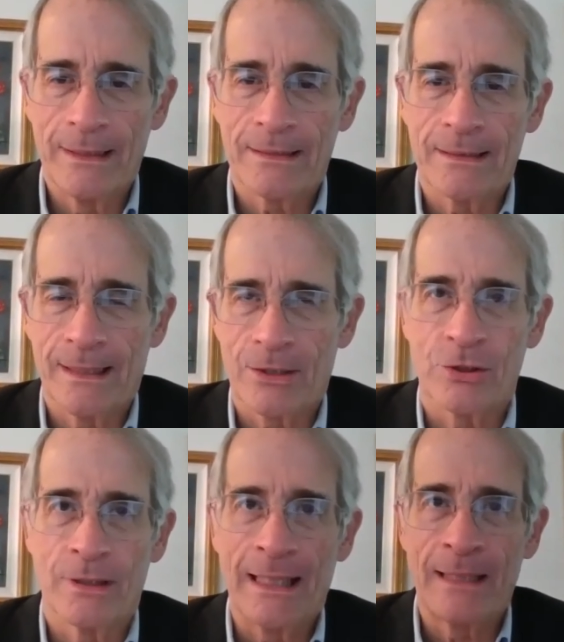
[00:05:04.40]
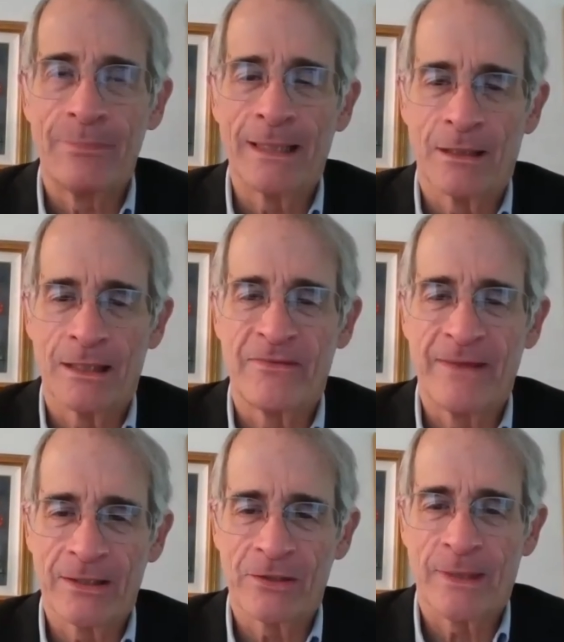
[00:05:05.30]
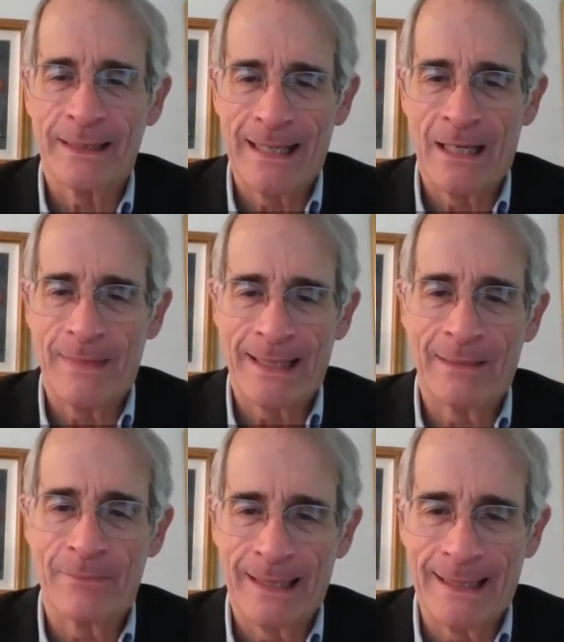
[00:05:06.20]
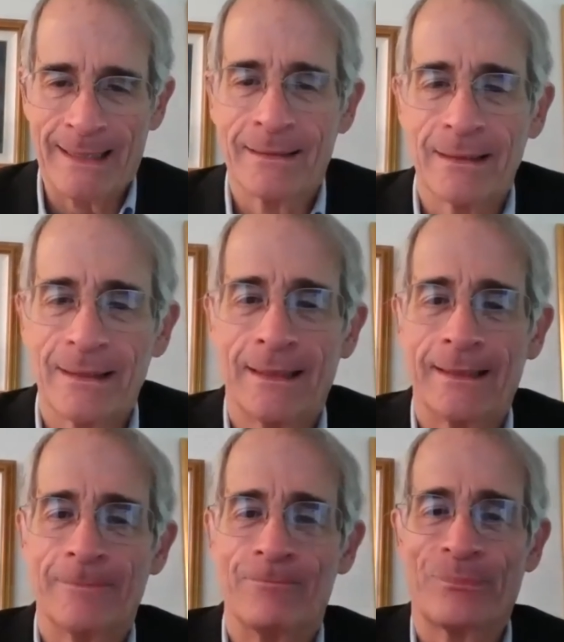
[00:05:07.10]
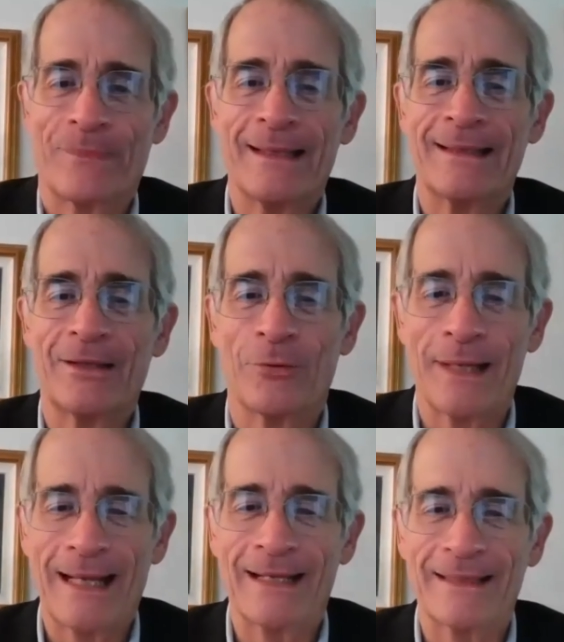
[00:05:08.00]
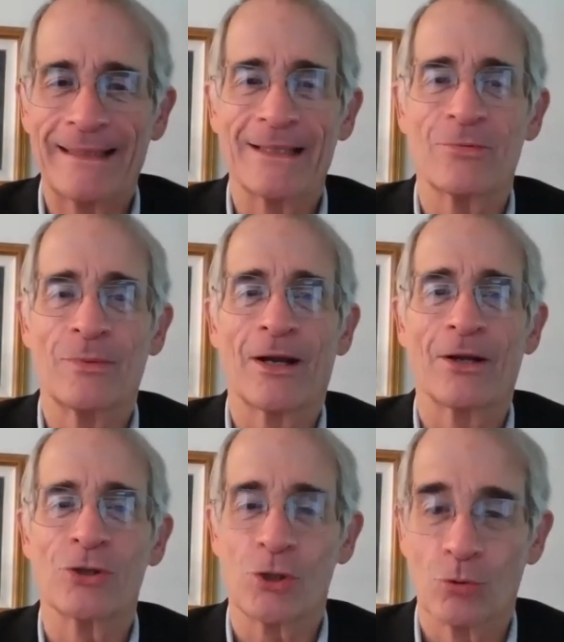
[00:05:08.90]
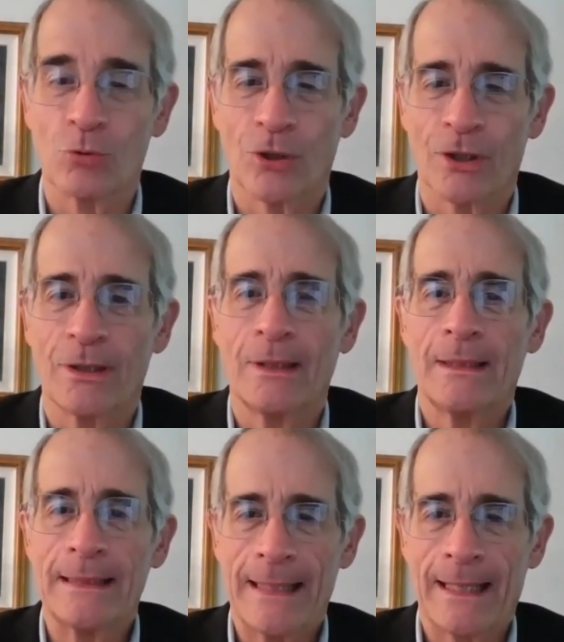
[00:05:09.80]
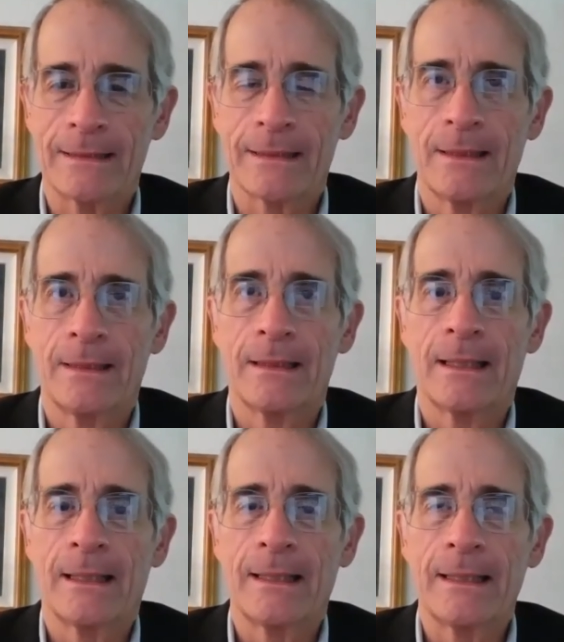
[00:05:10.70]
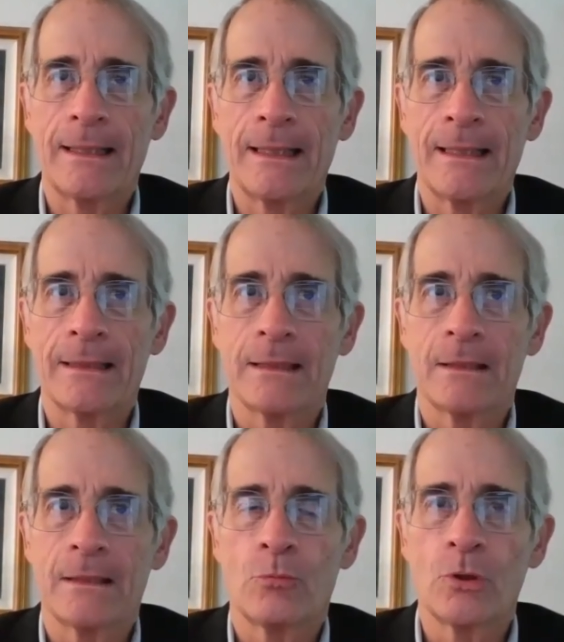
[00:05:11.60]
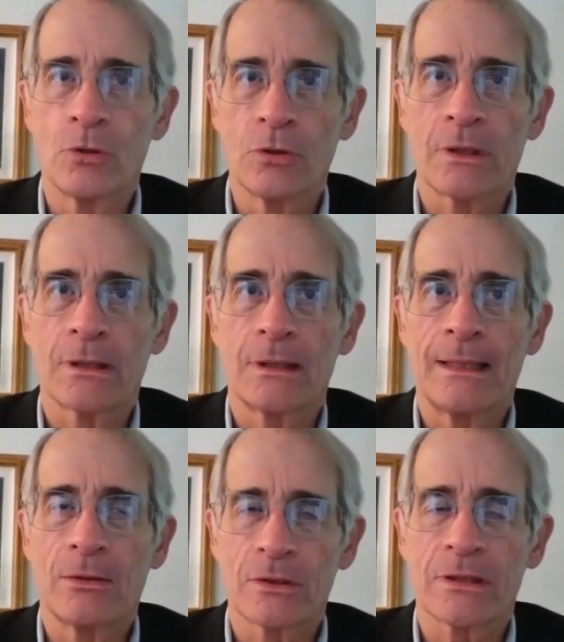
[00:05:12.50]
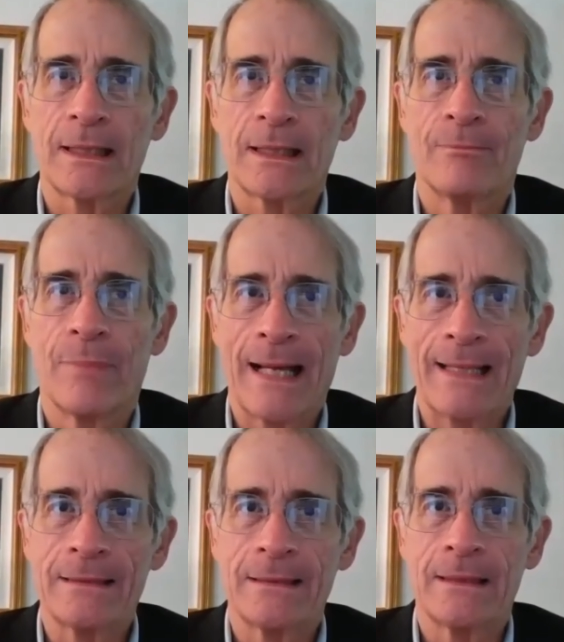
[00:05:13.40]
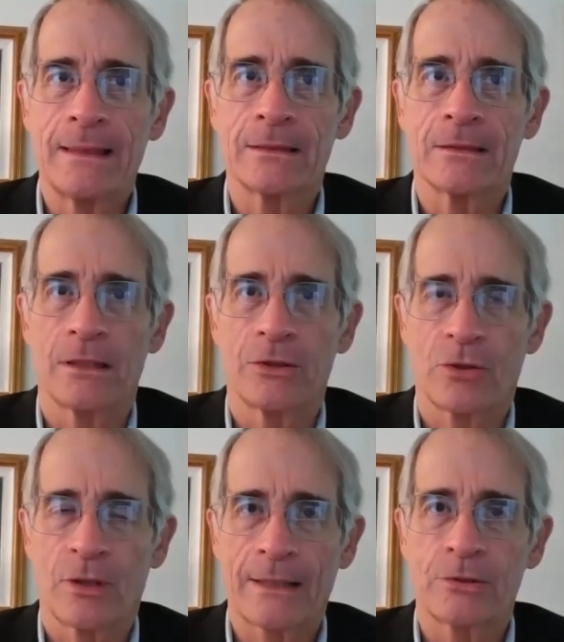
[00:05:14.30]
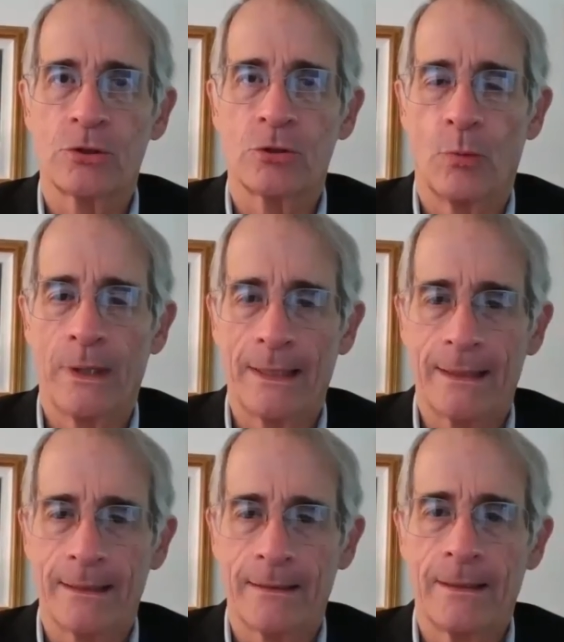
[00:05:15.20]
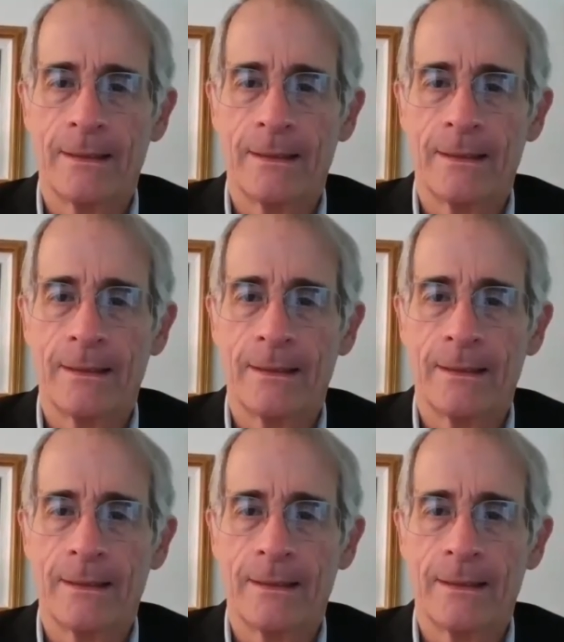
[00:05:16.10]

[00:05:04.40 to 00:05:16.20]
this election, I'd be in Las Vegas right now making money. The reality is we aren't sure yet. It it looks like Biden is on a track to win,